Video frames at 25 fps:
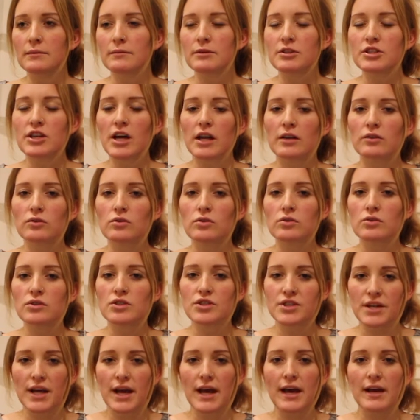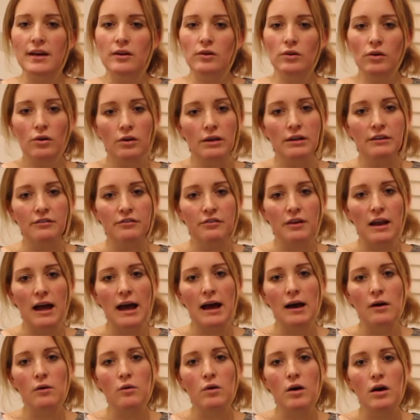which had courgette,
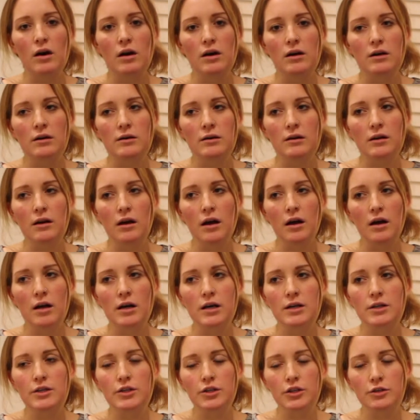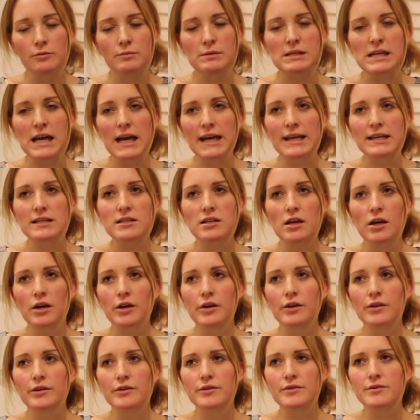cauliflower, new
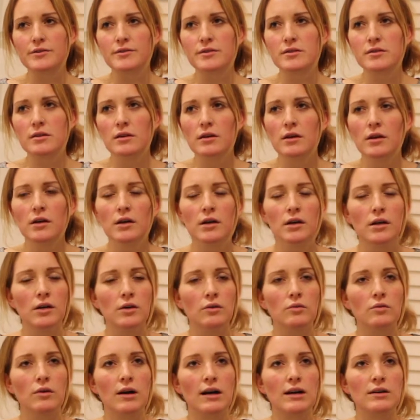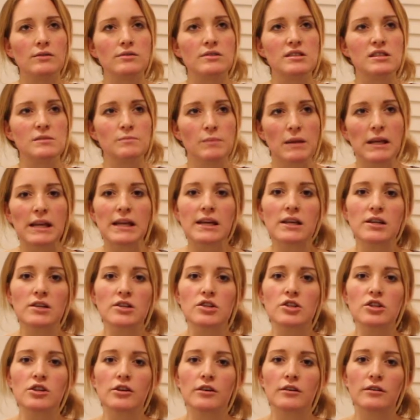potatoes, what else,
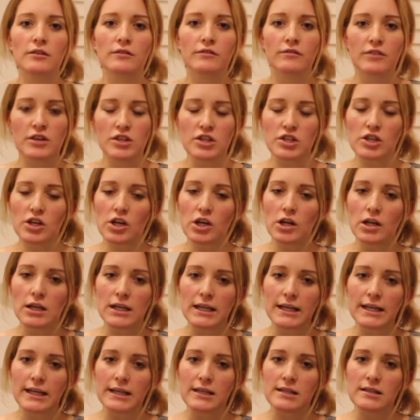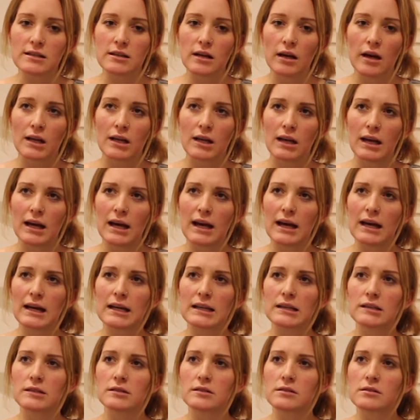spinach, fresh garlic
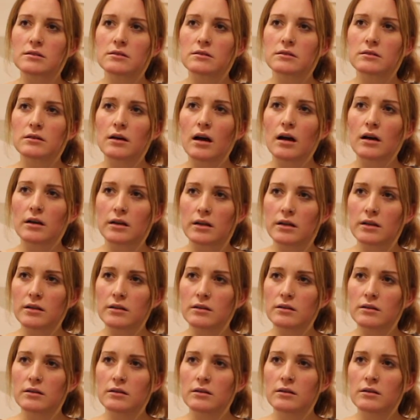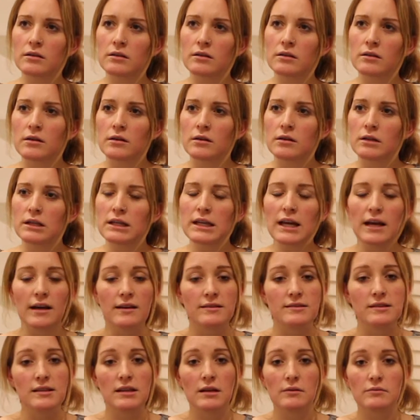and onion.
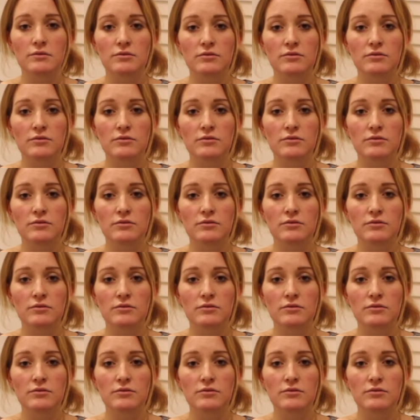Yeah, so that